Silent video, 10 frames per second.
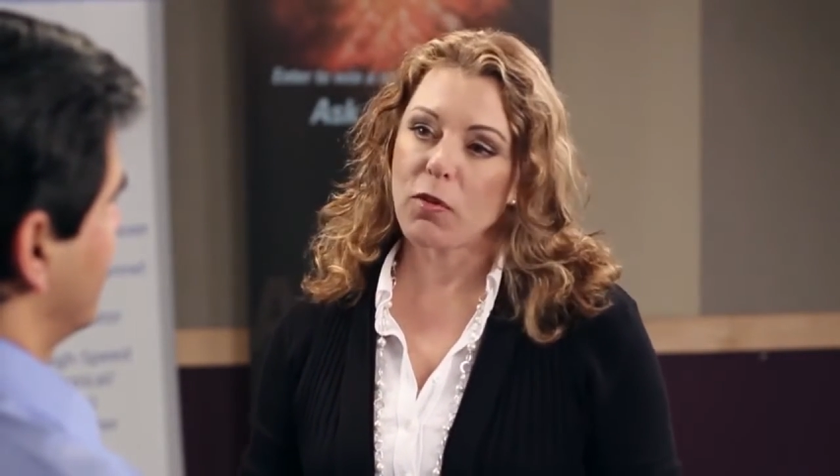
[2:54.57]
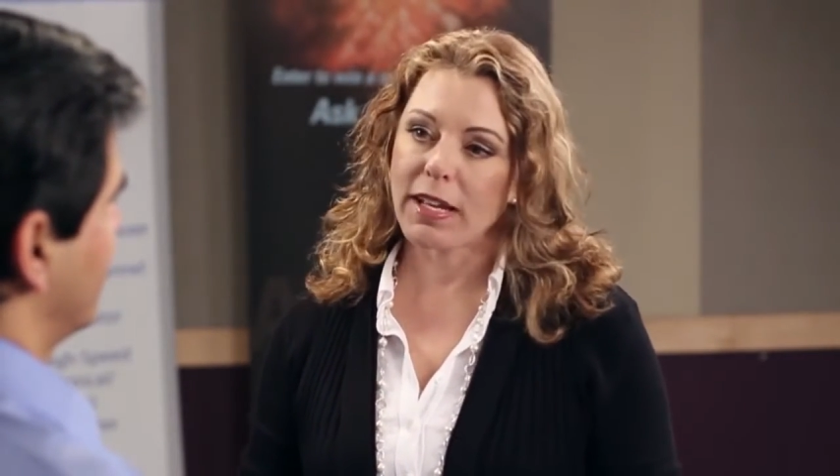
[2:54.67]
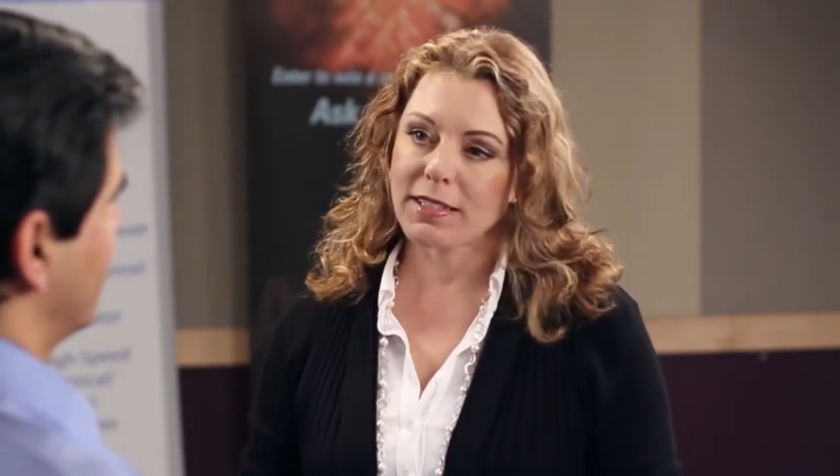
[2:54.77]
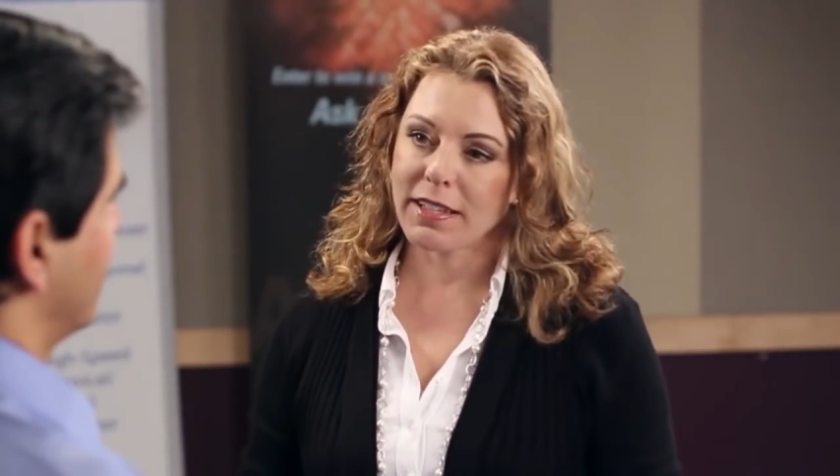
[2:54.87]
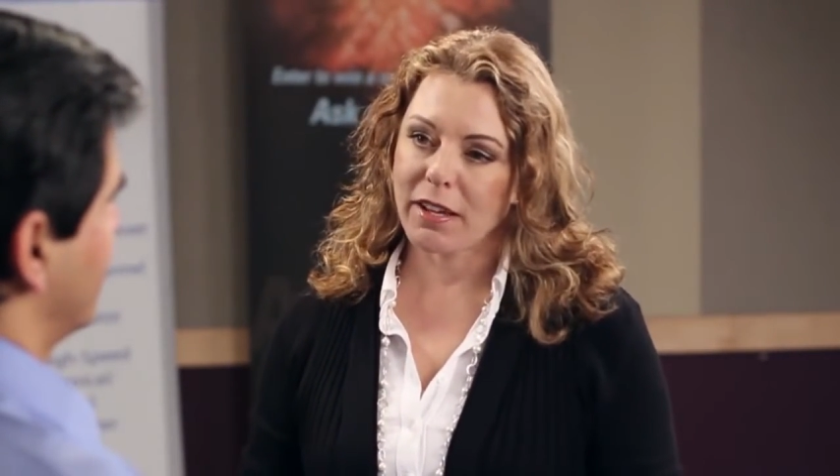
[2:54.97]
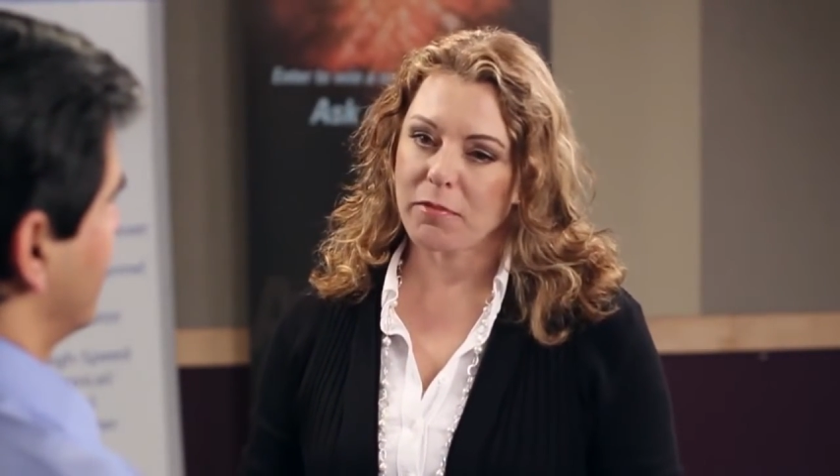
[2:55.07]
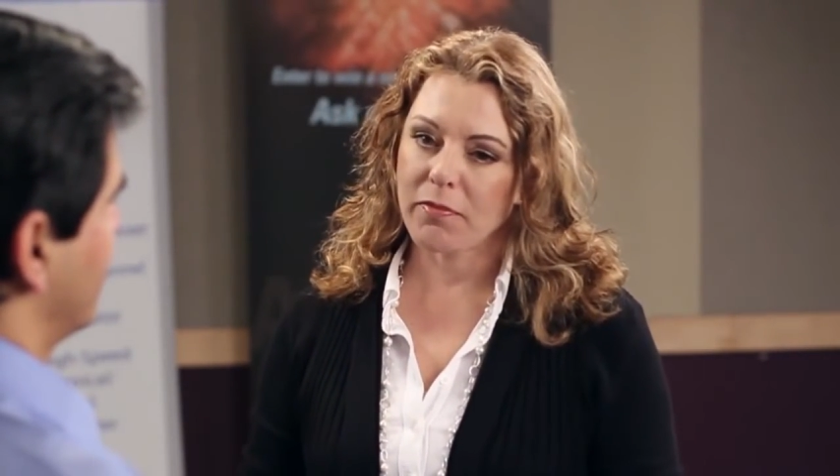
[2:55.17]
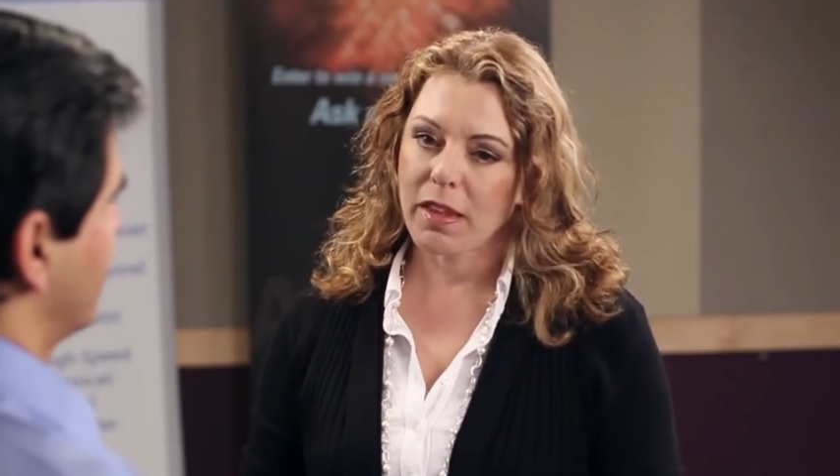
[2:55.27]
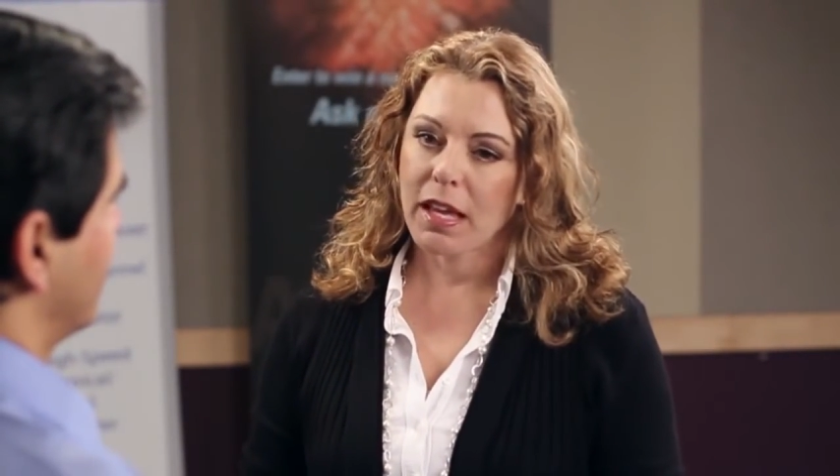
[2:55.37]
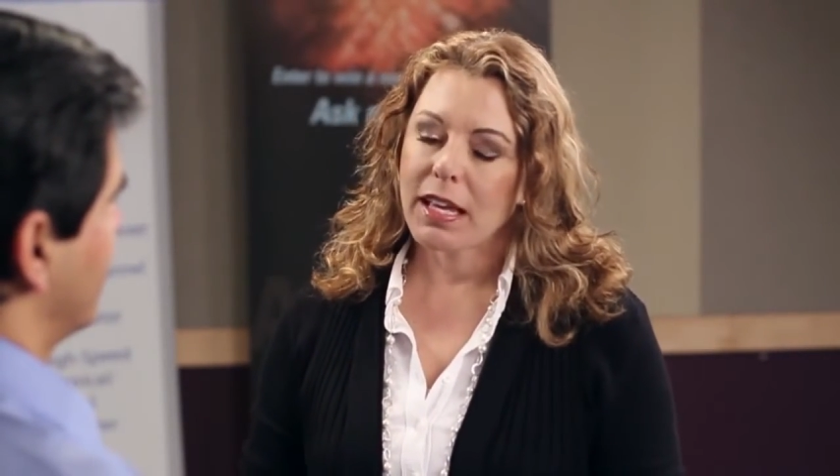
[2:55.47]
UXM.
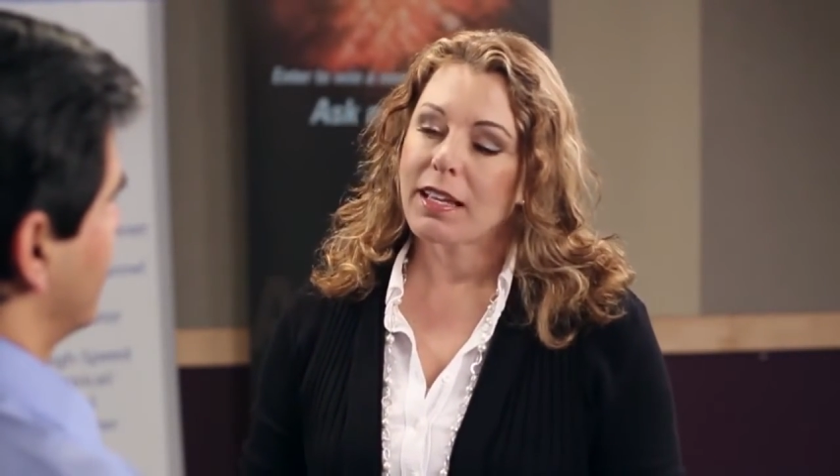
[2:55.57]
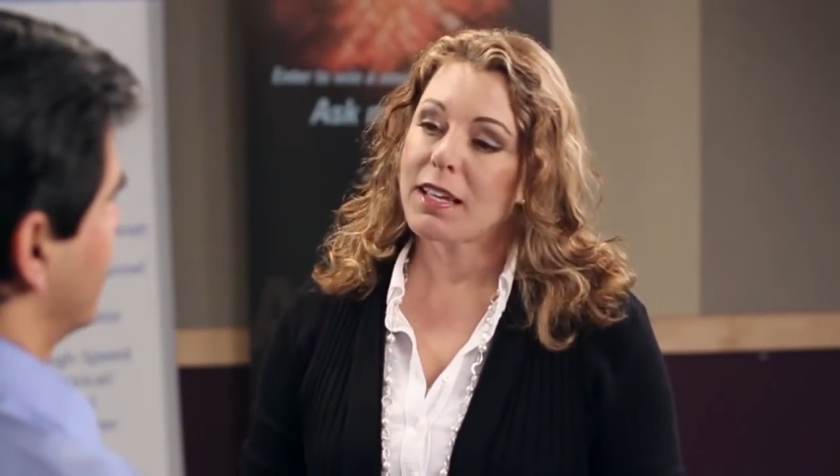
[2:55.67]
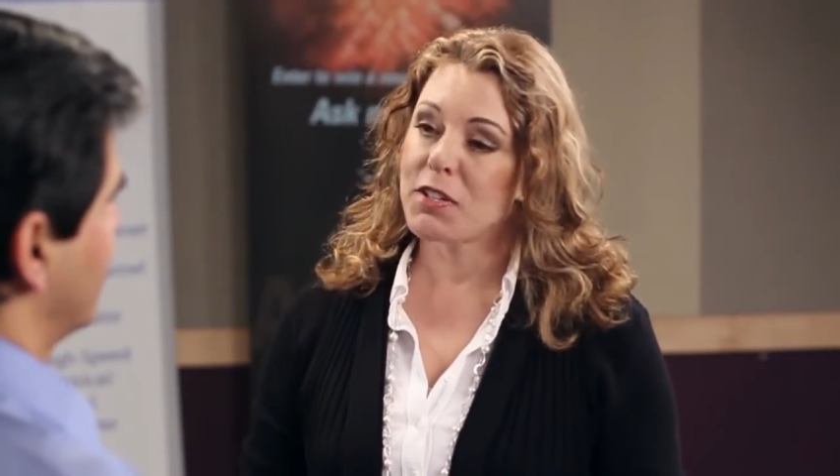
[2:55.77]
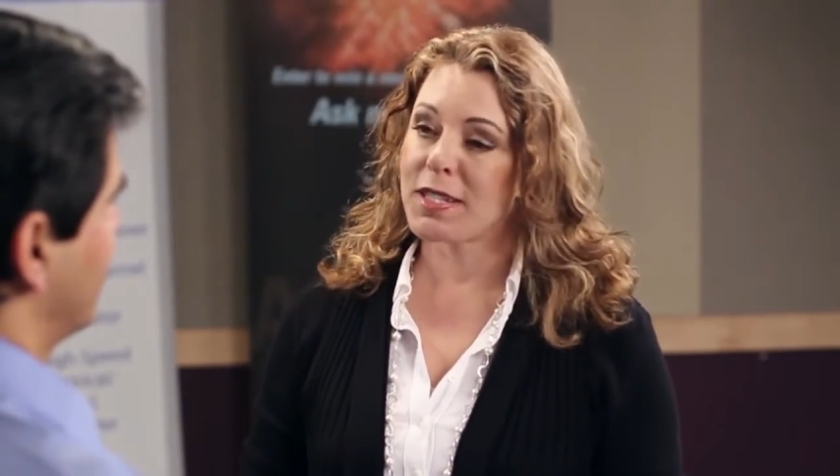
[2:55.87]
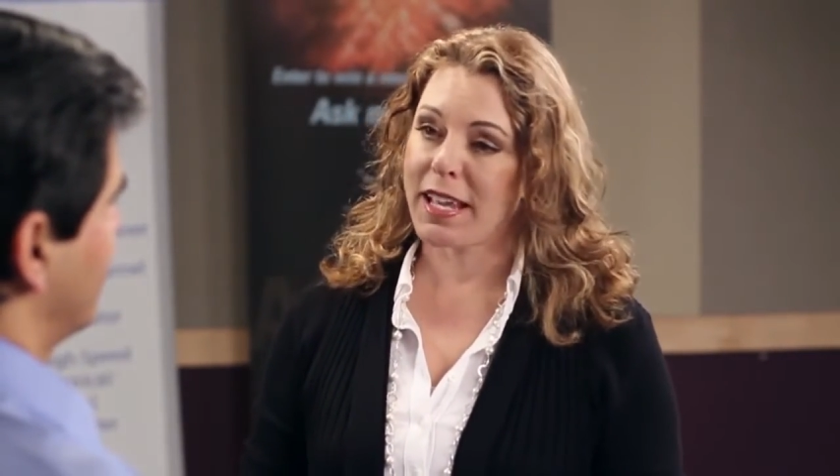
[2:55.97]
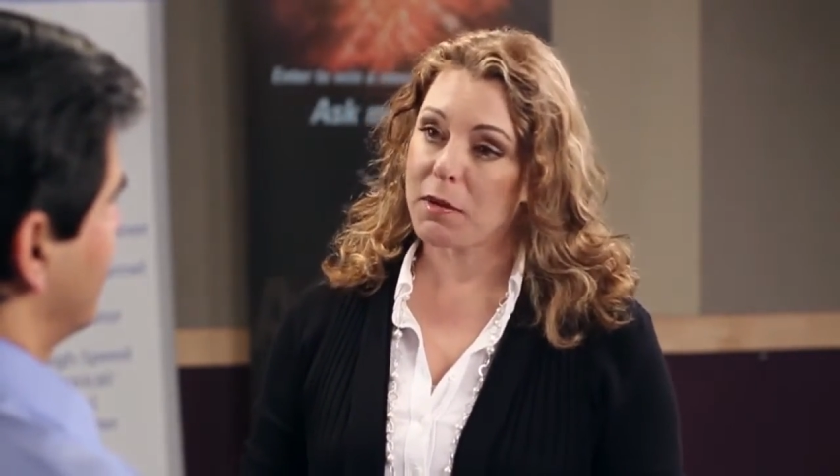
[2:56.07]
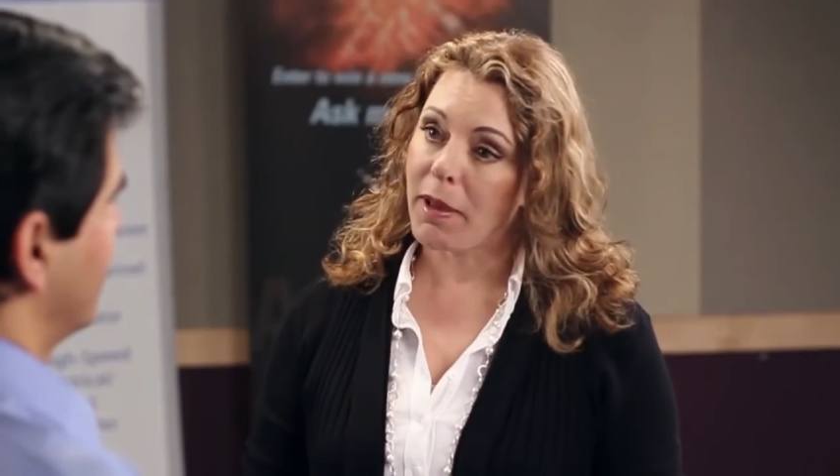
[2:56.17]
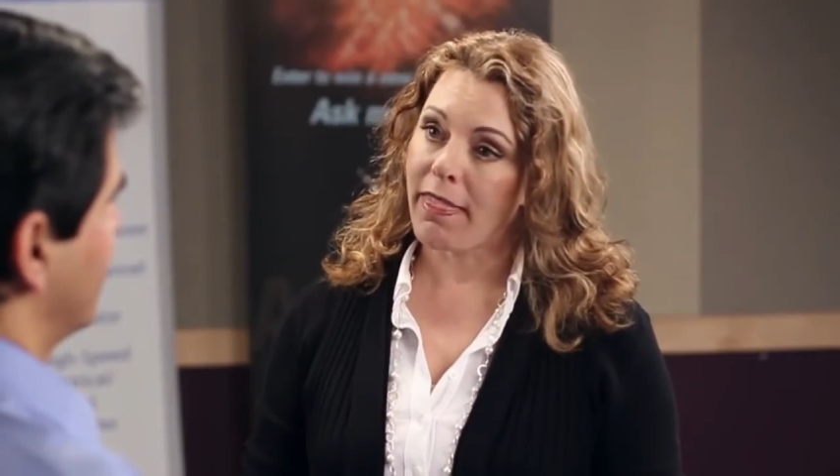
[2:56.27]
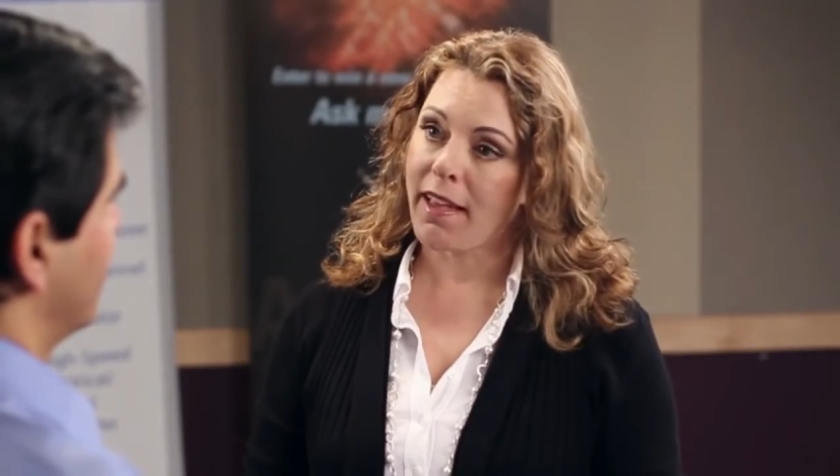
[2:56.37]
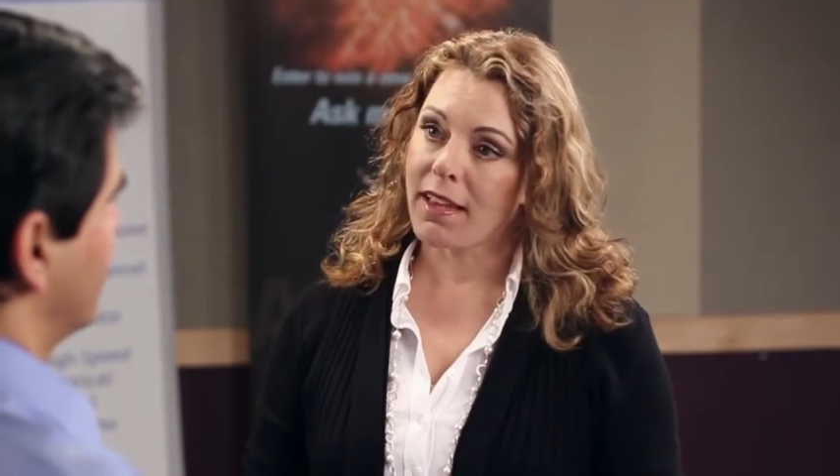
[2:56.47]
Can you stand
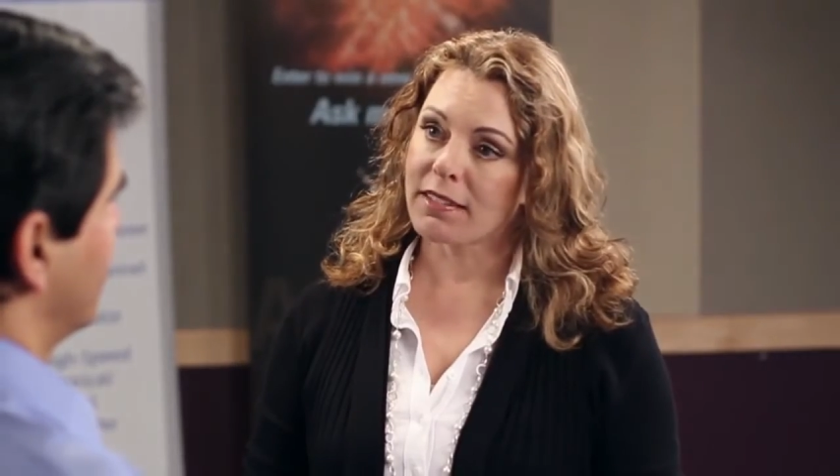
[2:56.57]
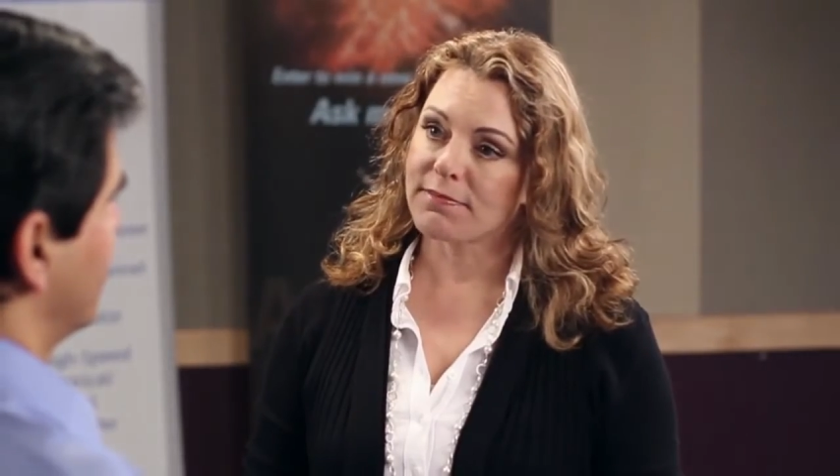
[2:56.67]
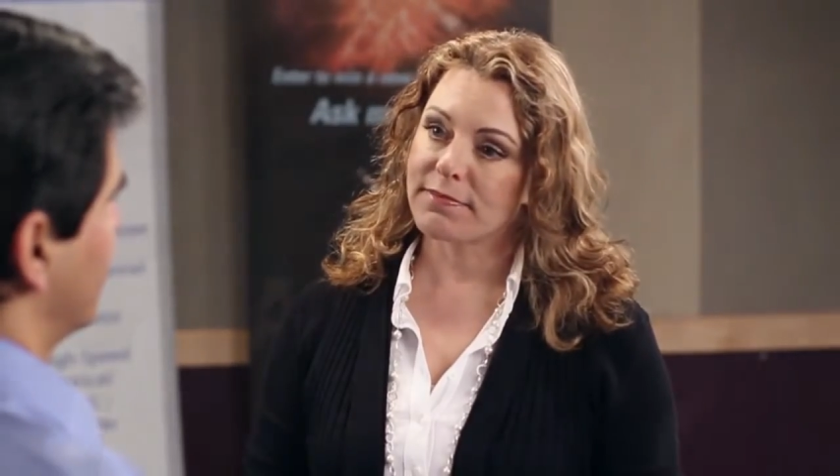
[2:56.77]
by that?